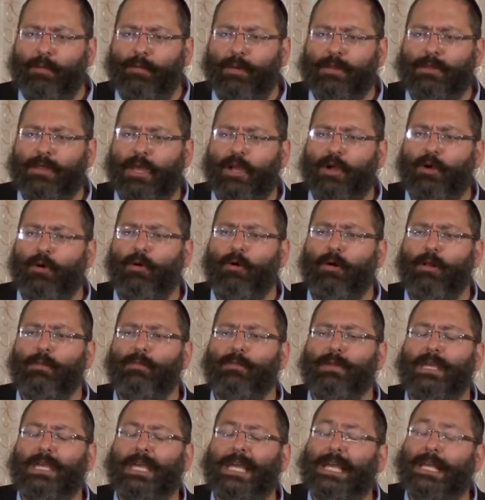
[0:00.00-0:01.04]
but they call
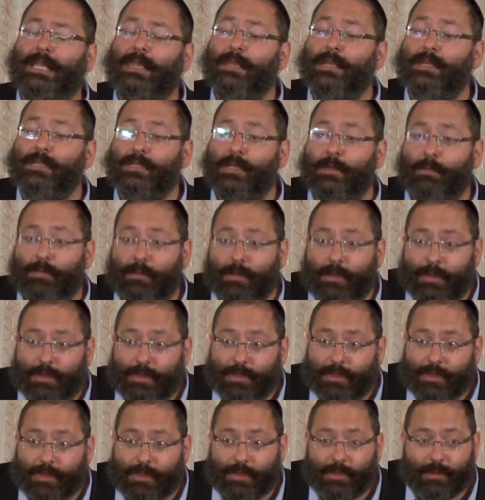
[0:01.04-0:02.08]
me
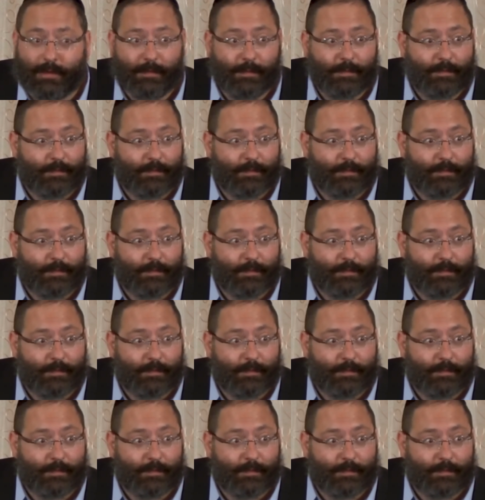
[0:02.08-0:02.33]
Elizabeth."